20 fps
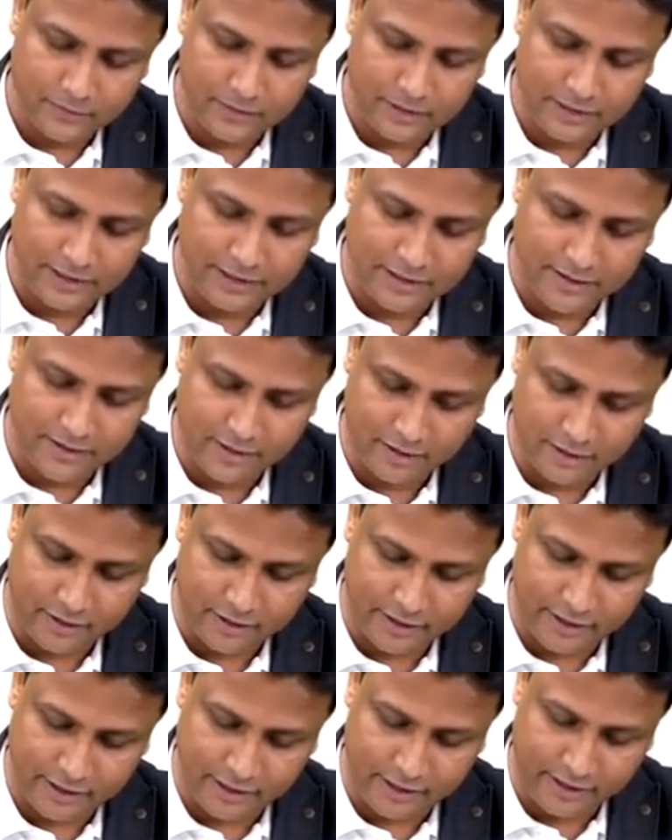Let's
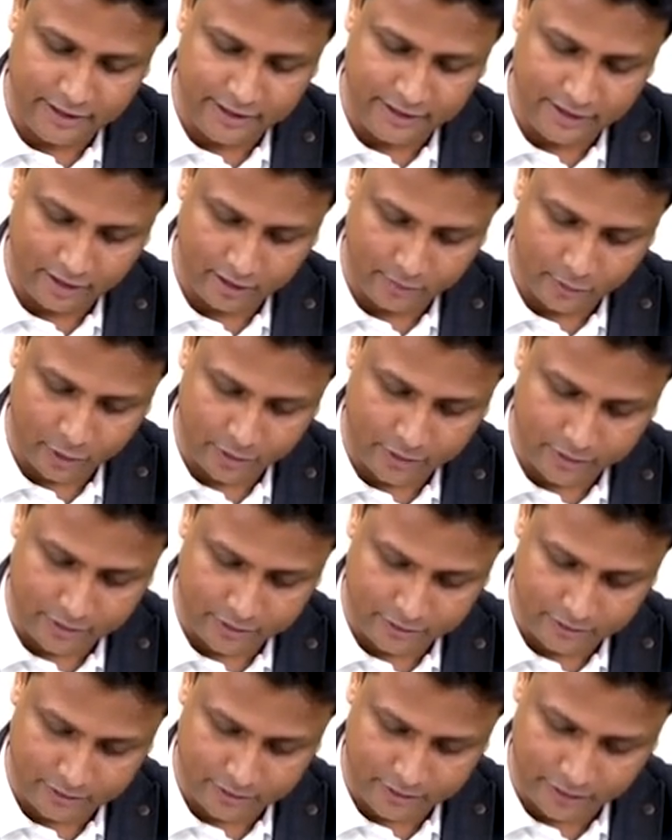learn in detail about
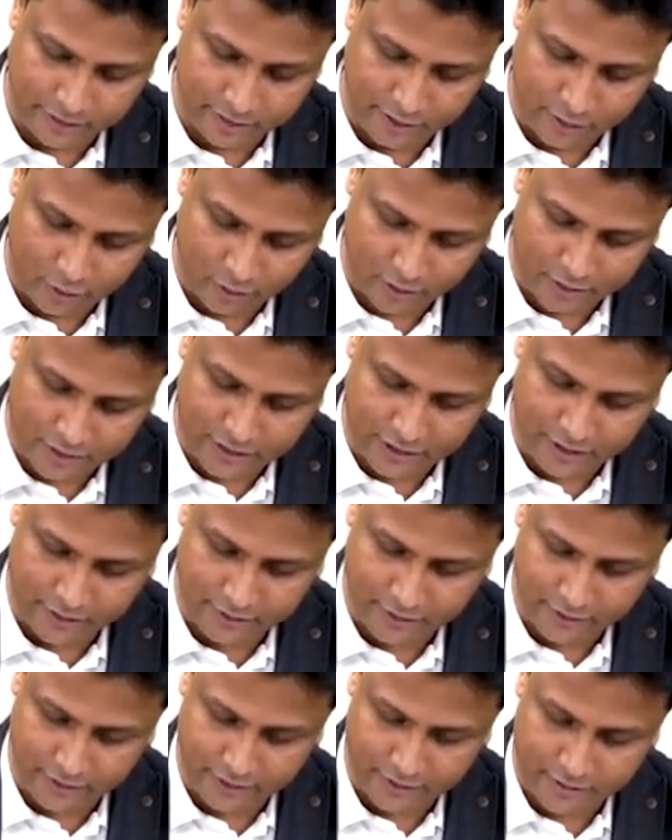the intercostal
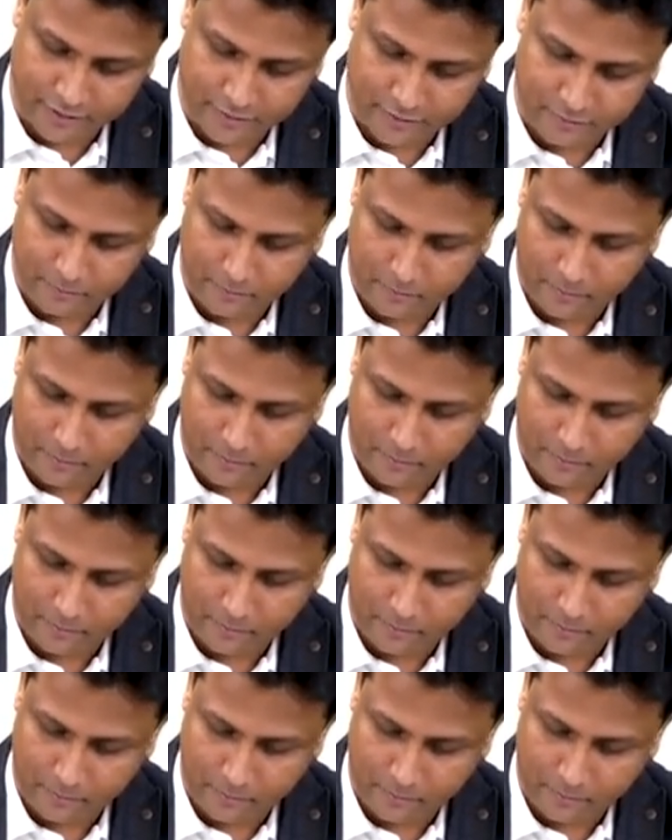artery here, sir.